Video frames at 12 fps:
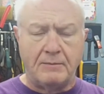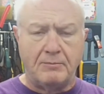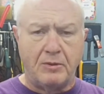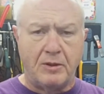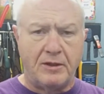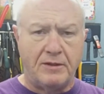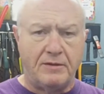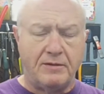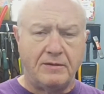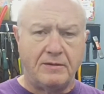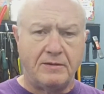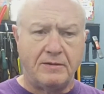But
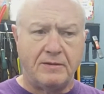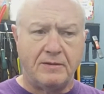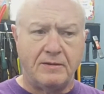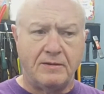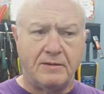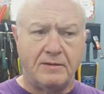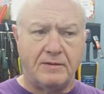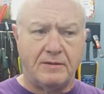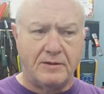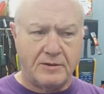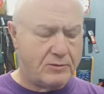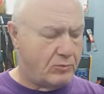
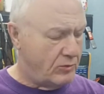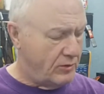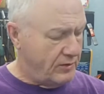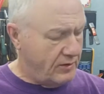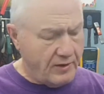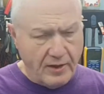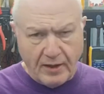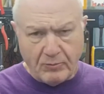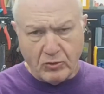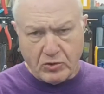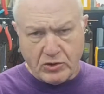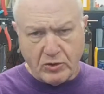this one, the
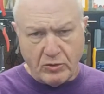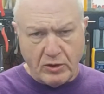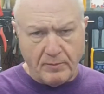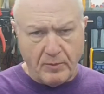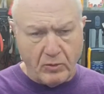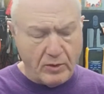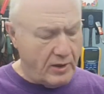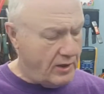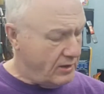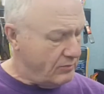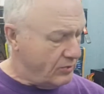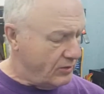camera showed up
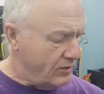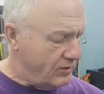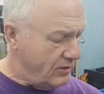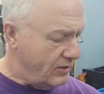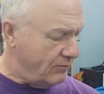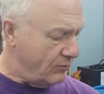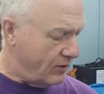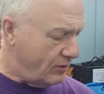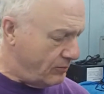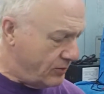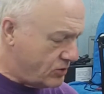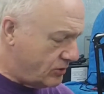okay, but I'm going to
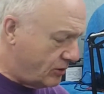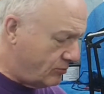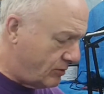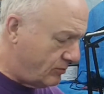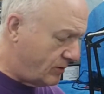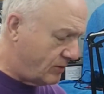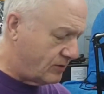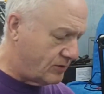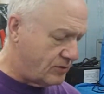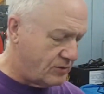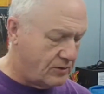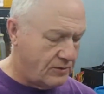bitch a little bit
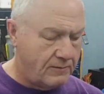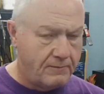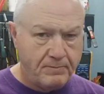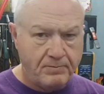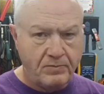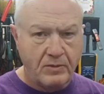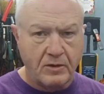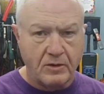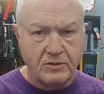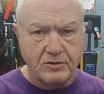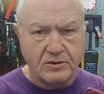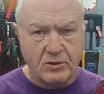because
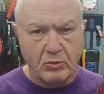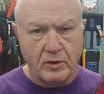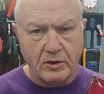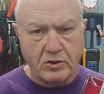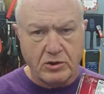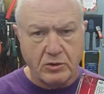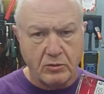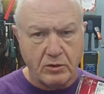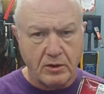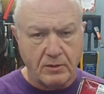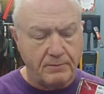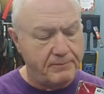this is the way it showed
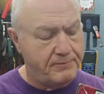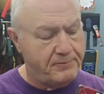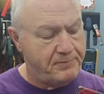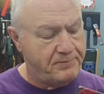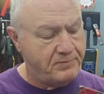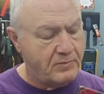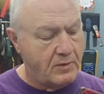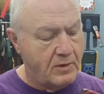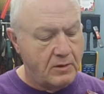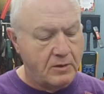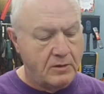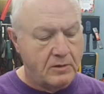up.
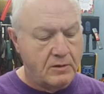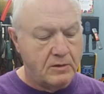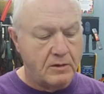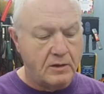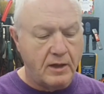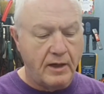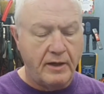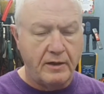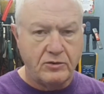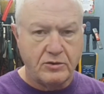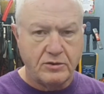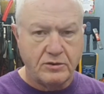The guy
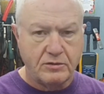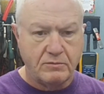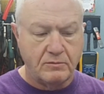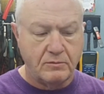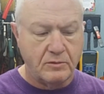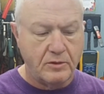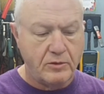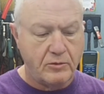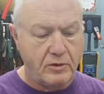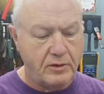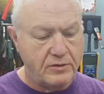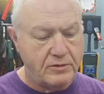had just
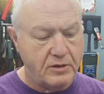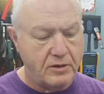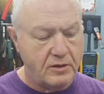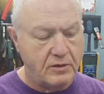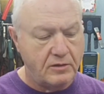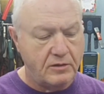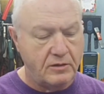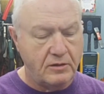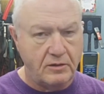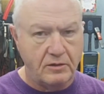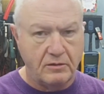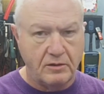literally stuck it
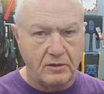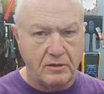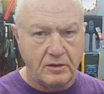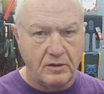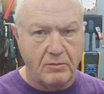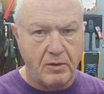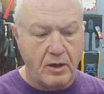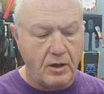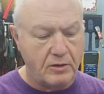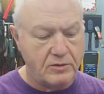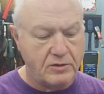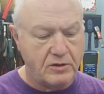in the
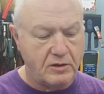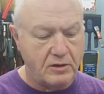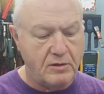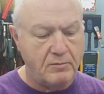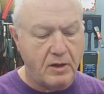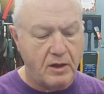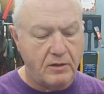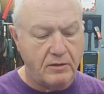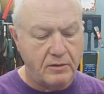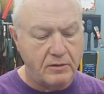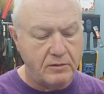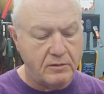box that he bought
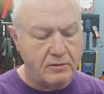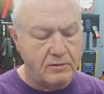it in